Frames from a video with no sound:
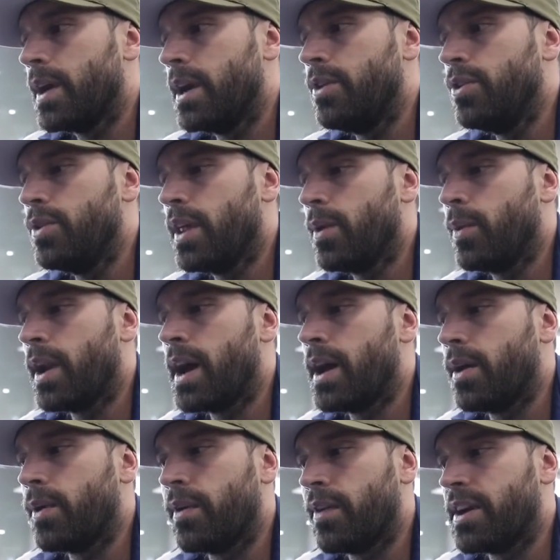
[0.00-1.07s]
I knew that when
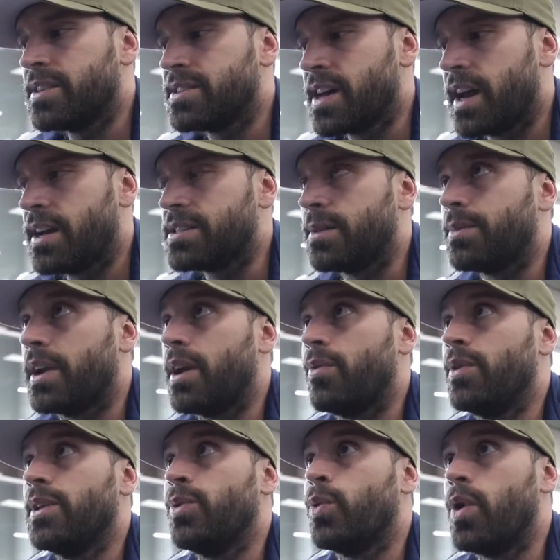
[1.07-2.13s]
I, whenever I decide on something I
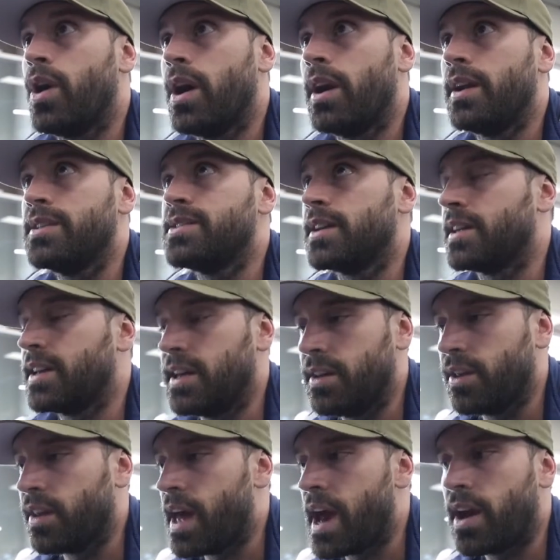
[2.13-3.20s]
really want, it's like
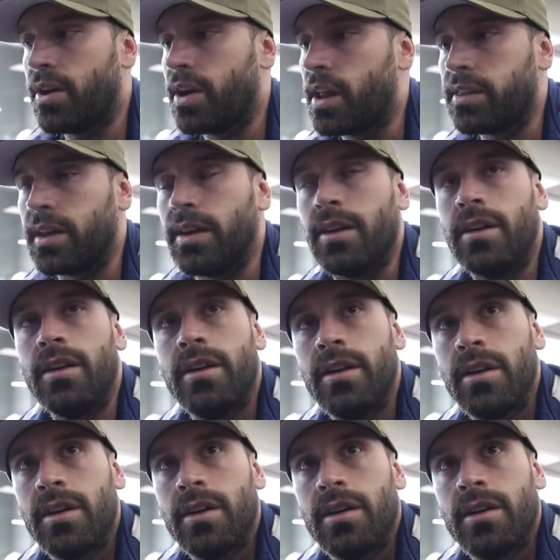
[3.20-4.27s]
either that or
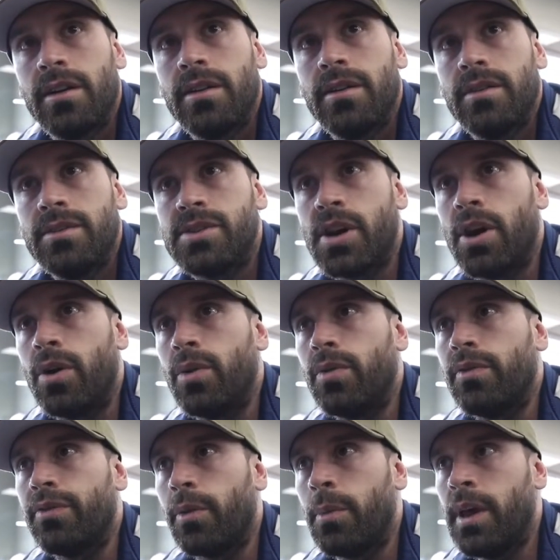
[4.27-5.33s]
nothing.
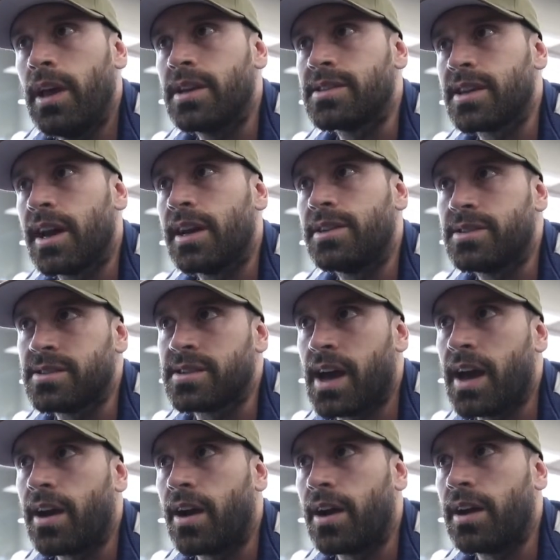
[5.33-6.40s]
So for me, it's like
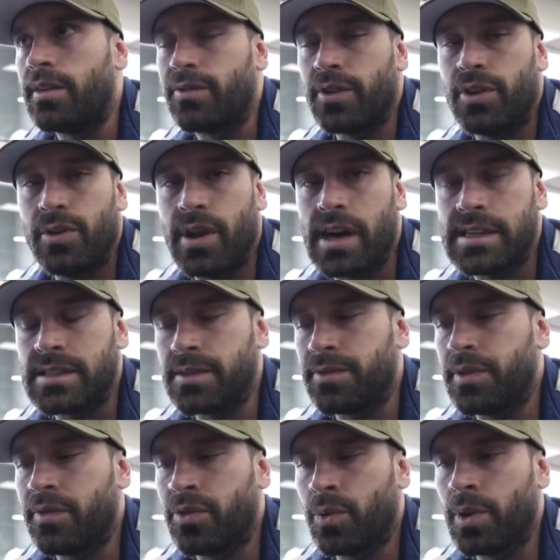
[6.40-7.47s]
decide on it. And for you guys,
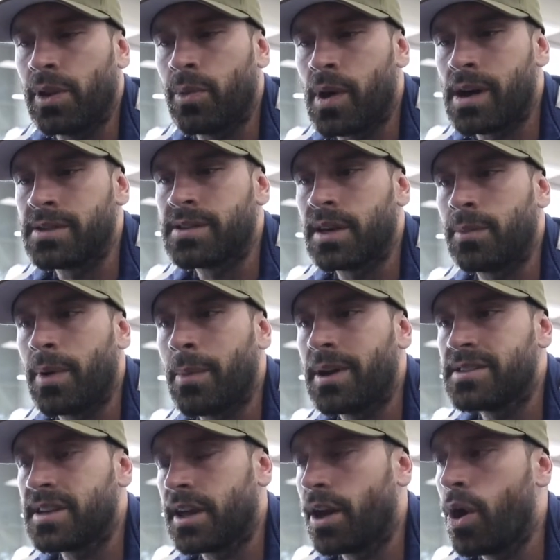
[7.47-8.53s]
if, if you really want something, I'm
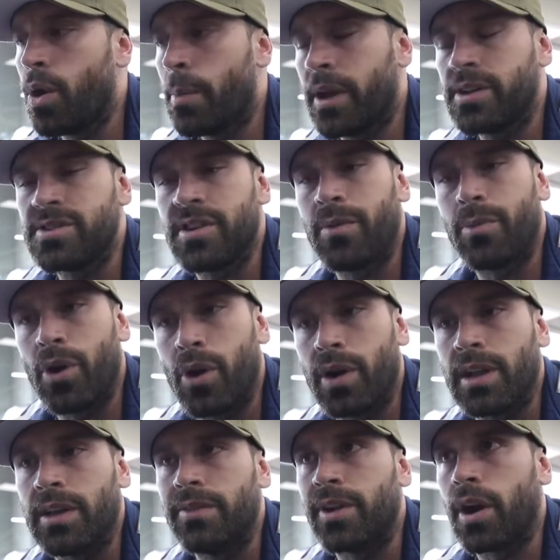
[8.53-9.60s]
not saying go make yourself broke
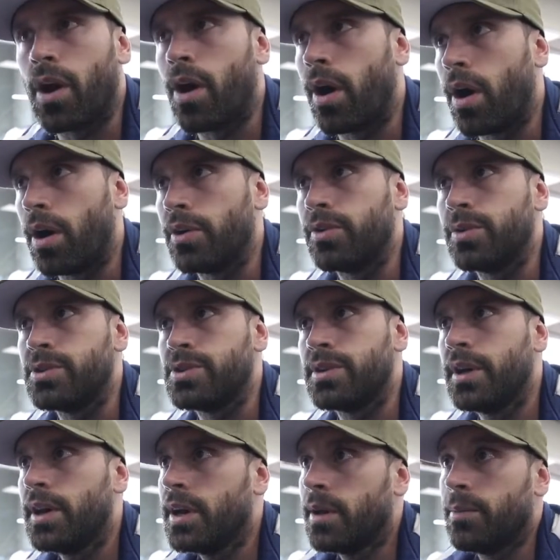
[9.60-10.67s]
and live in a car, do what you,
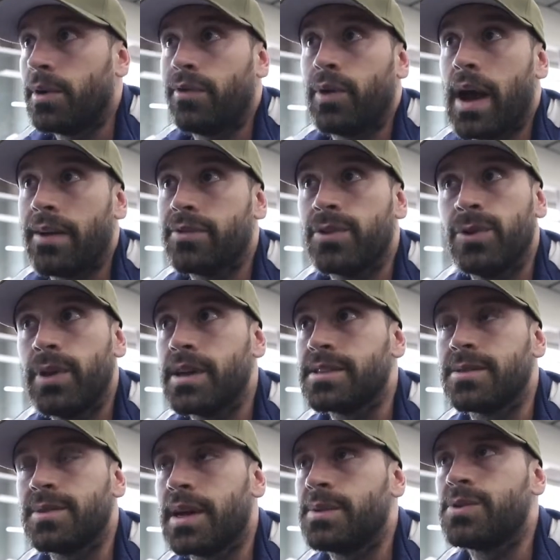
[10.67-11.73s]
but if you have to do
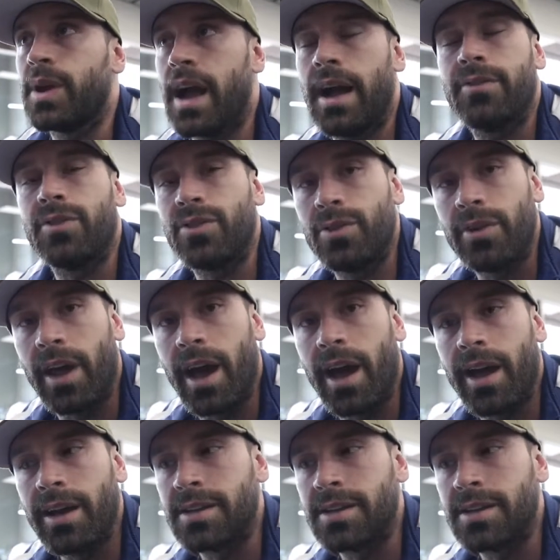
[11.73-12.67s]
that, sometimes you have to do that.